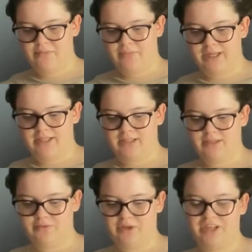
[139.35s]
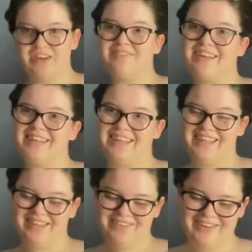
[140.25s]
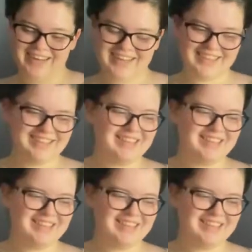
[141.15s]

but we could not find it anywhere.